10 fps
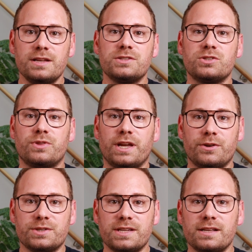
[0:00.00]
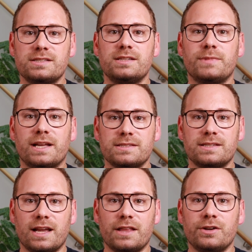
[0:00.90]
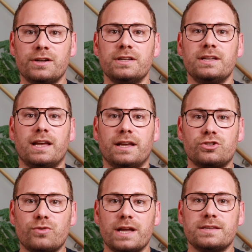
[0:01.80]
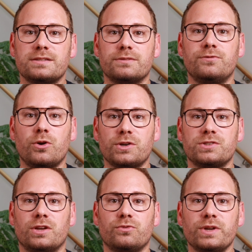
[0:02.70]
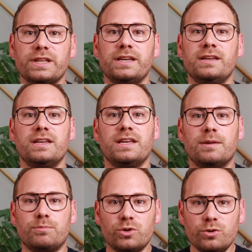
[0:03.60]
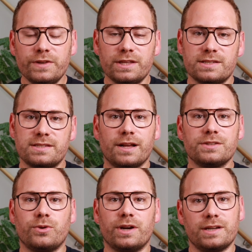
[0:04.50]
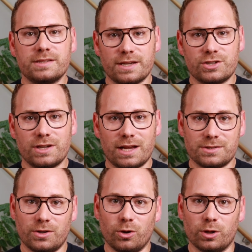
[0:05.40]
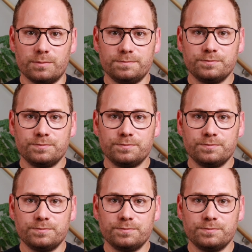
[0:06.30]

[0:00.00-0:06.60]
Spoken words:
so that your sales team gets together and tries to focus on really improving the sales organization as a whole.